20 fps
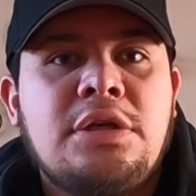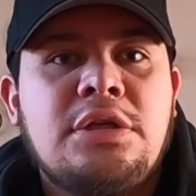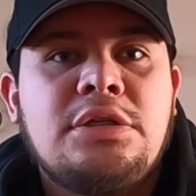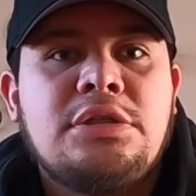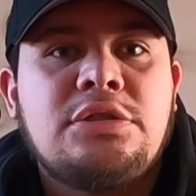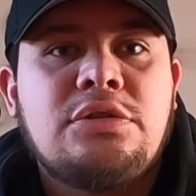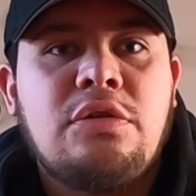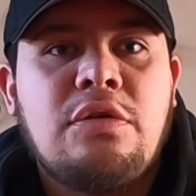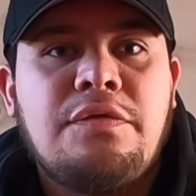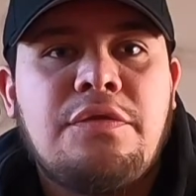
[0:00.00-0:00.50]

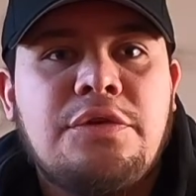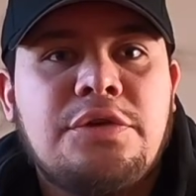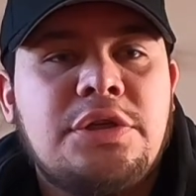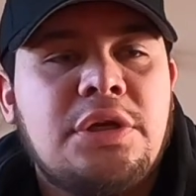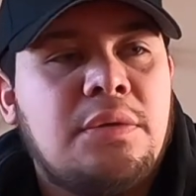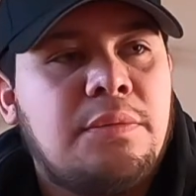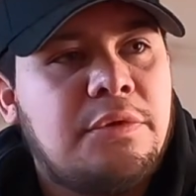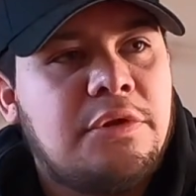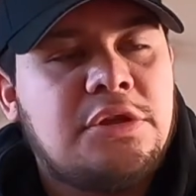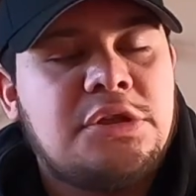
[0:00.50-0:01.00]
So if you're
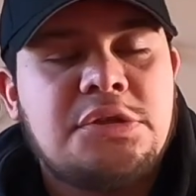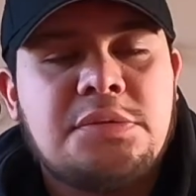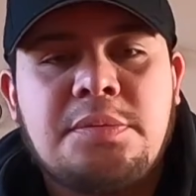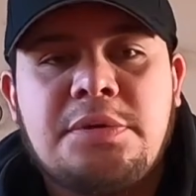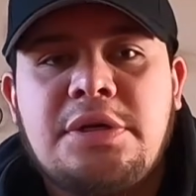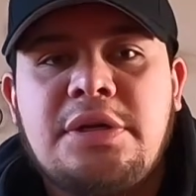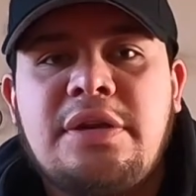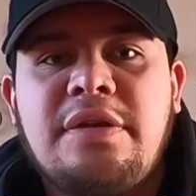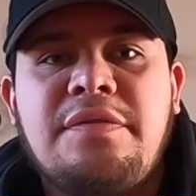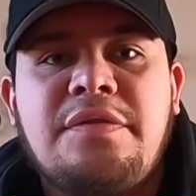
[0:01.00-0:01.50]
done with
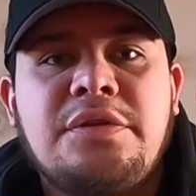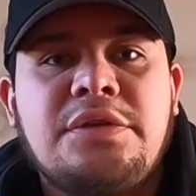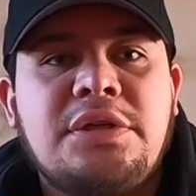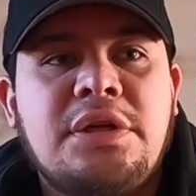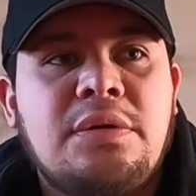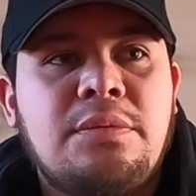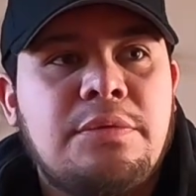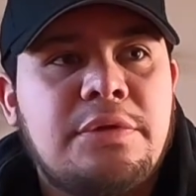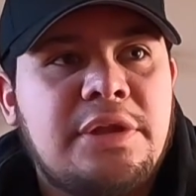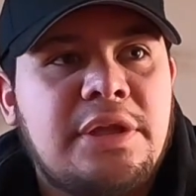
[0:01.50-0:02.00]
Sprint, if you're
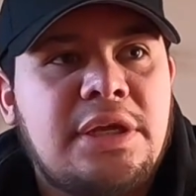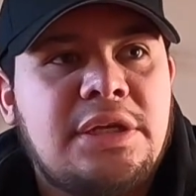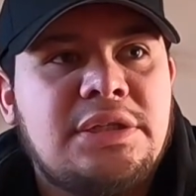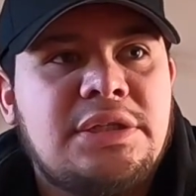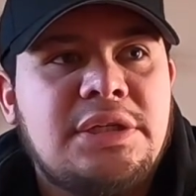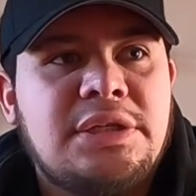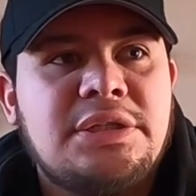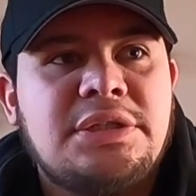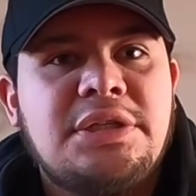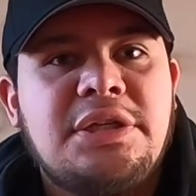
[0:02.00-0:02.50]
done with
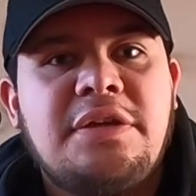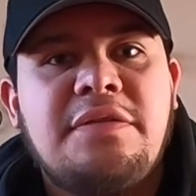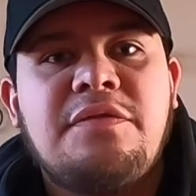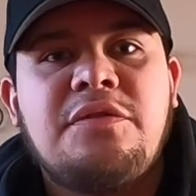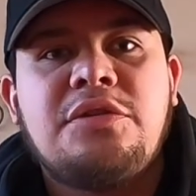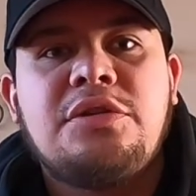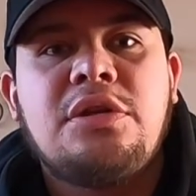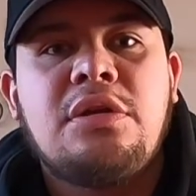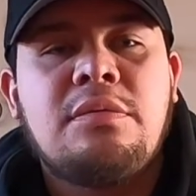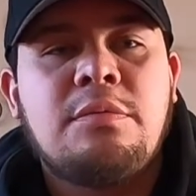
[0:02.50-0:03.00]
AT&T, if
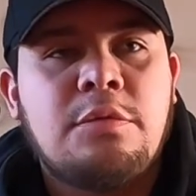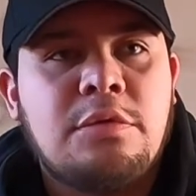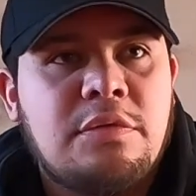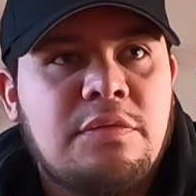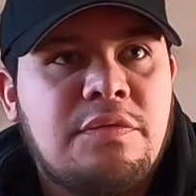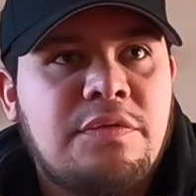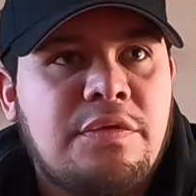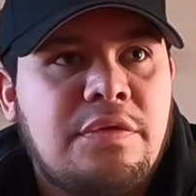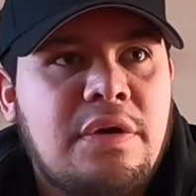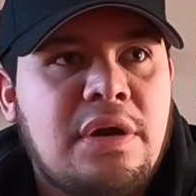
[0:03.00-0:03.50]
you're done
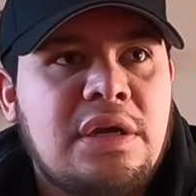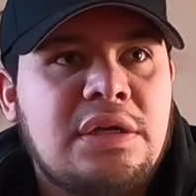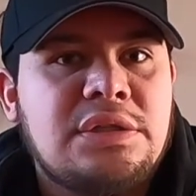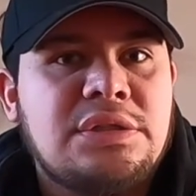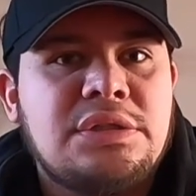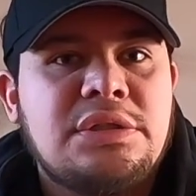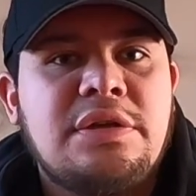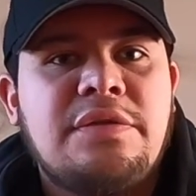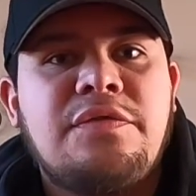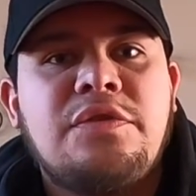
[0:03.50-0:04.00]
with
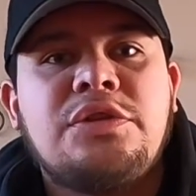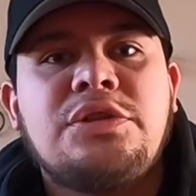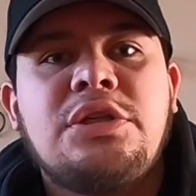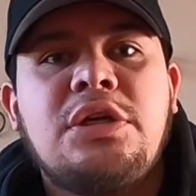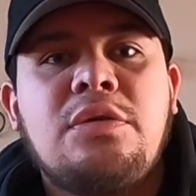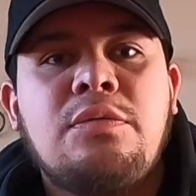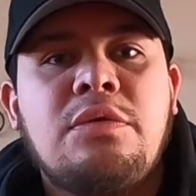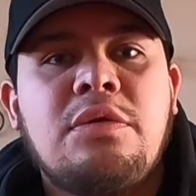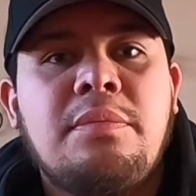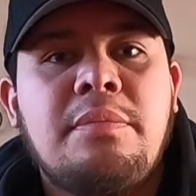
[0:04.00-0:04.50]
Verizon, if you're
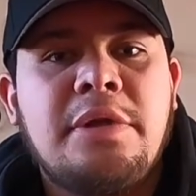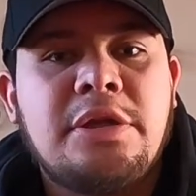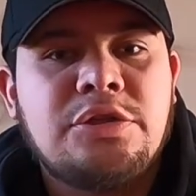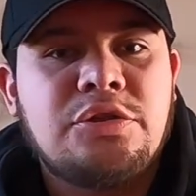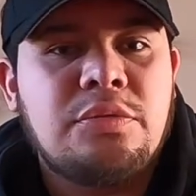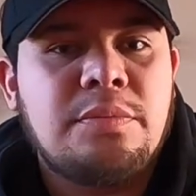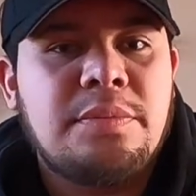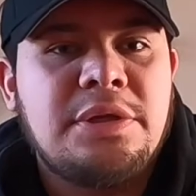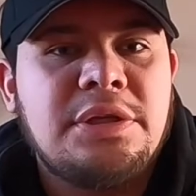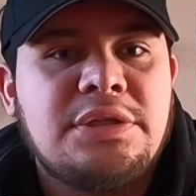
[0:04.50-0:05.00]
done with
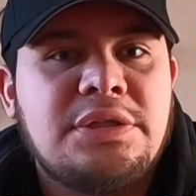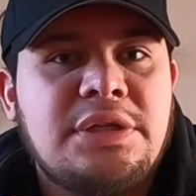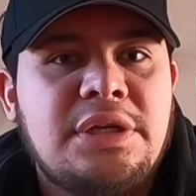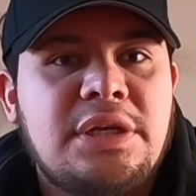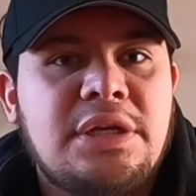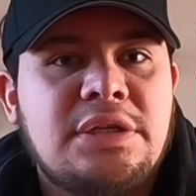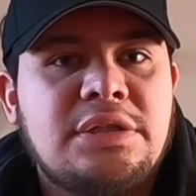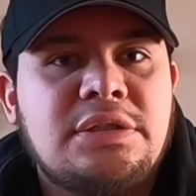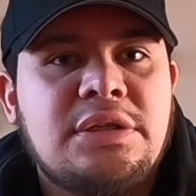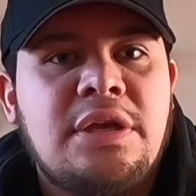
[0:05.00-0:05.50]
Metro
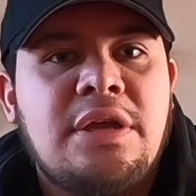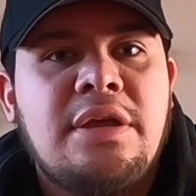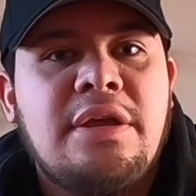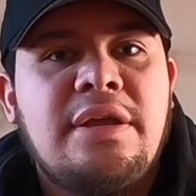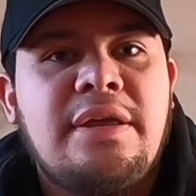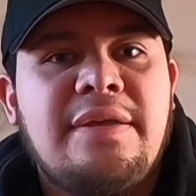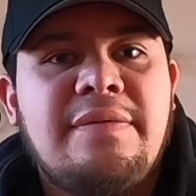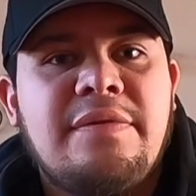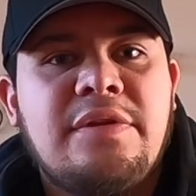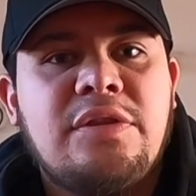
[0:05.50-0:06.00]
PCS,
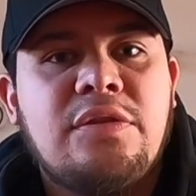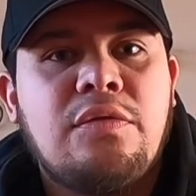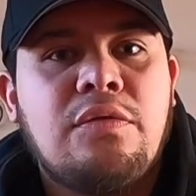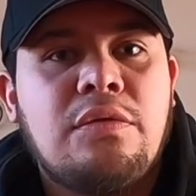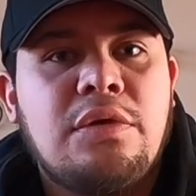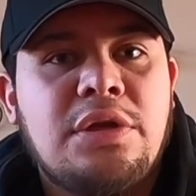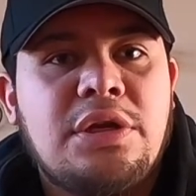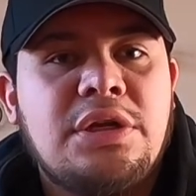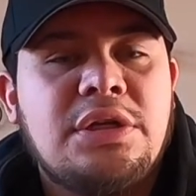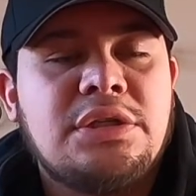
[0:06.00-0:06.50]
even though
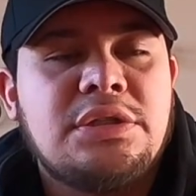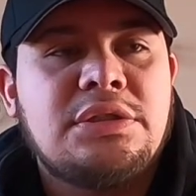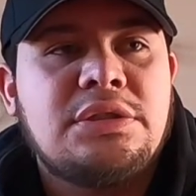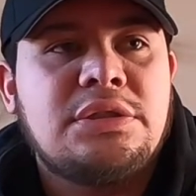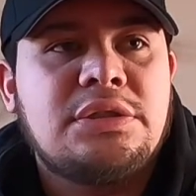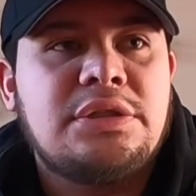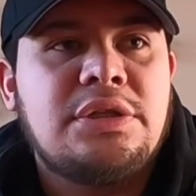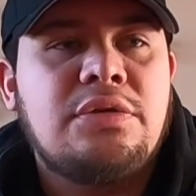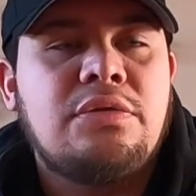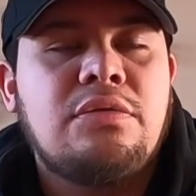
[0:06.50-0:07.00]
it is
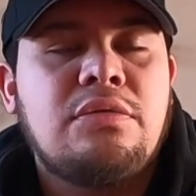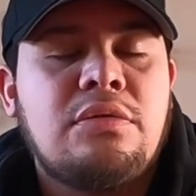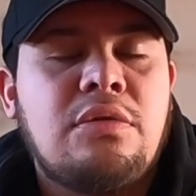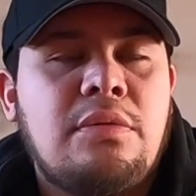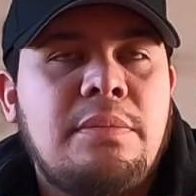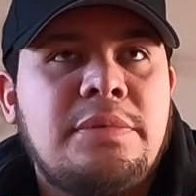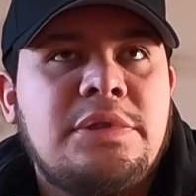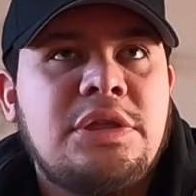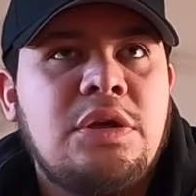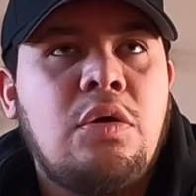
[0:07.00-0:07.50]
still
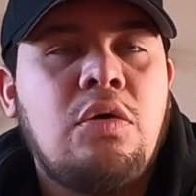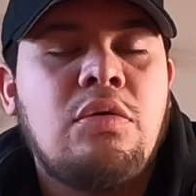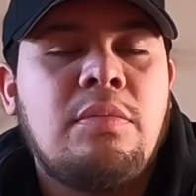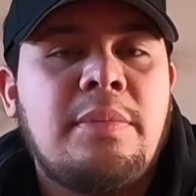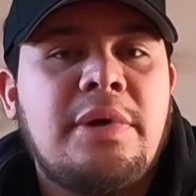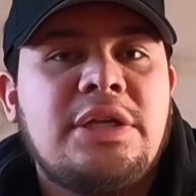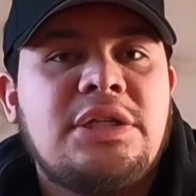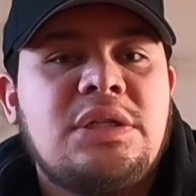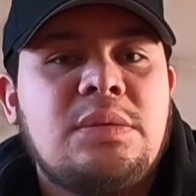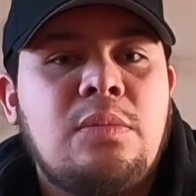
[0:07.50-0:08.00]
owned
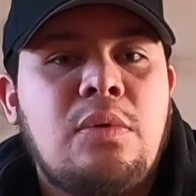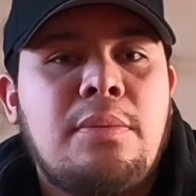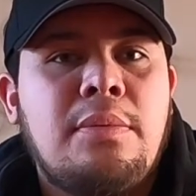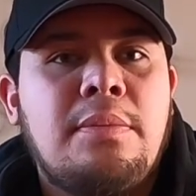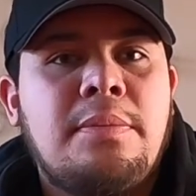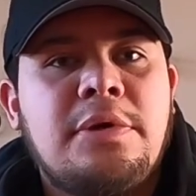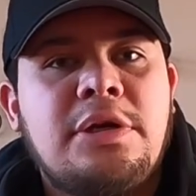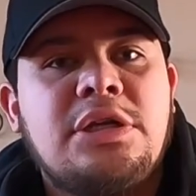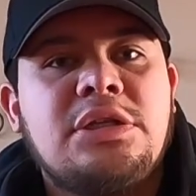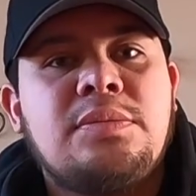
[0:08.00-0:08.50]
by T-Mobile,
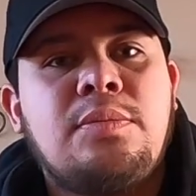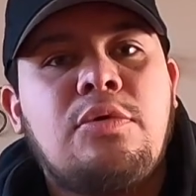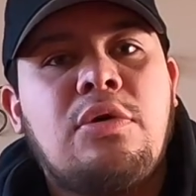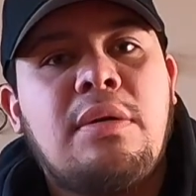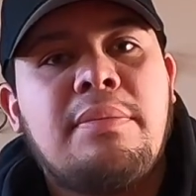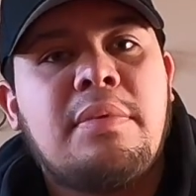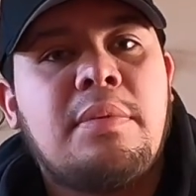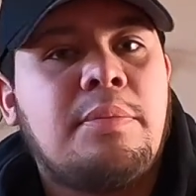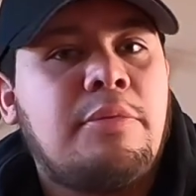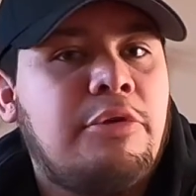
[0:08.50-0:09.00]
but it's more
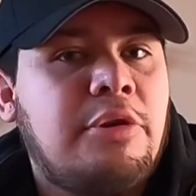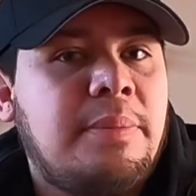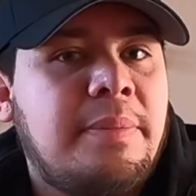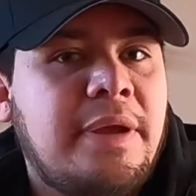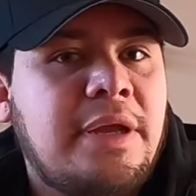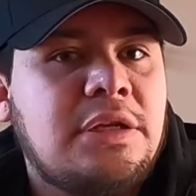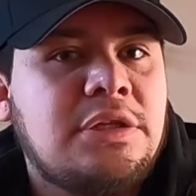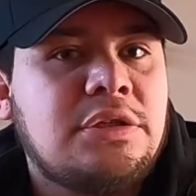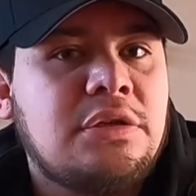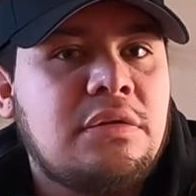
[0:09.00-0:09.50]
of a
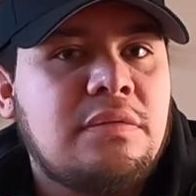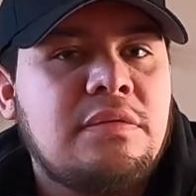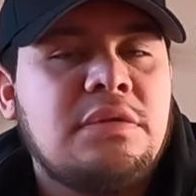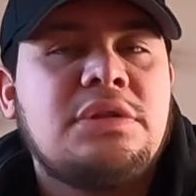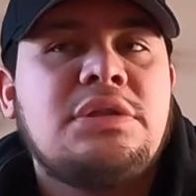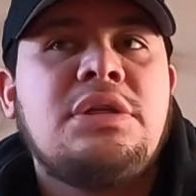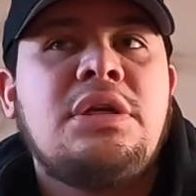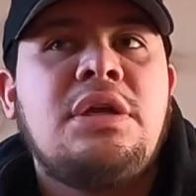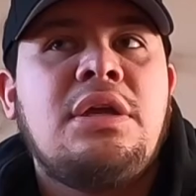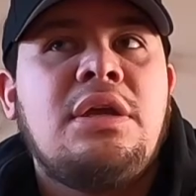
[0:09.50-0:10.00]
prepaid
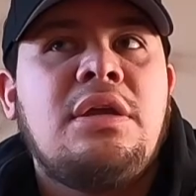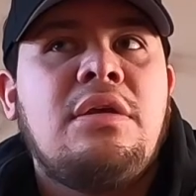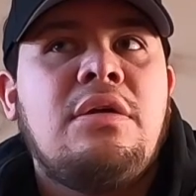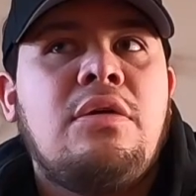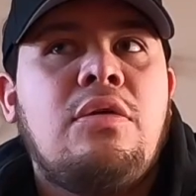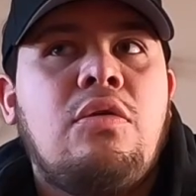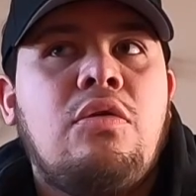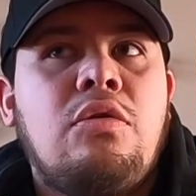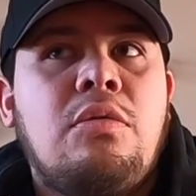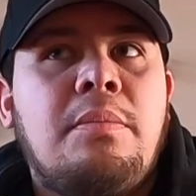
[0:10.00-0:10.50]
service,
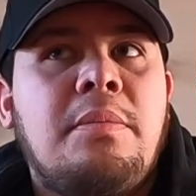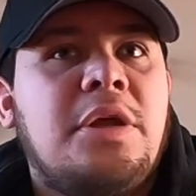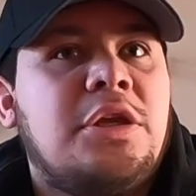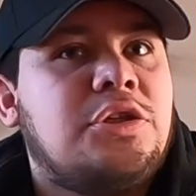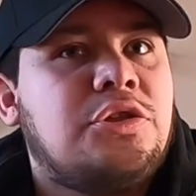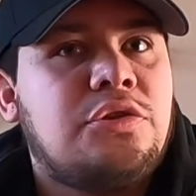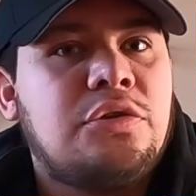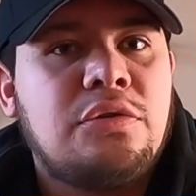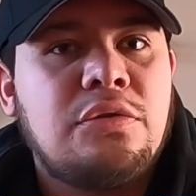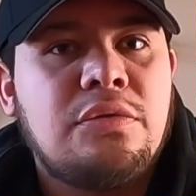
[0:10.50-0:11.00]
or
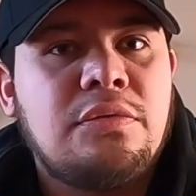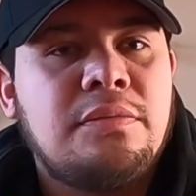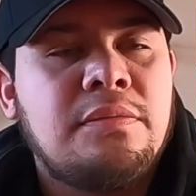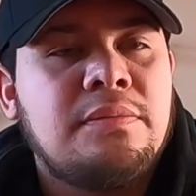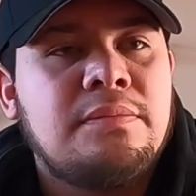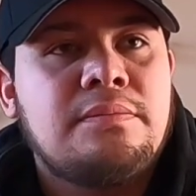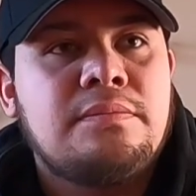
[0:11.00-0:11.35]
Metro,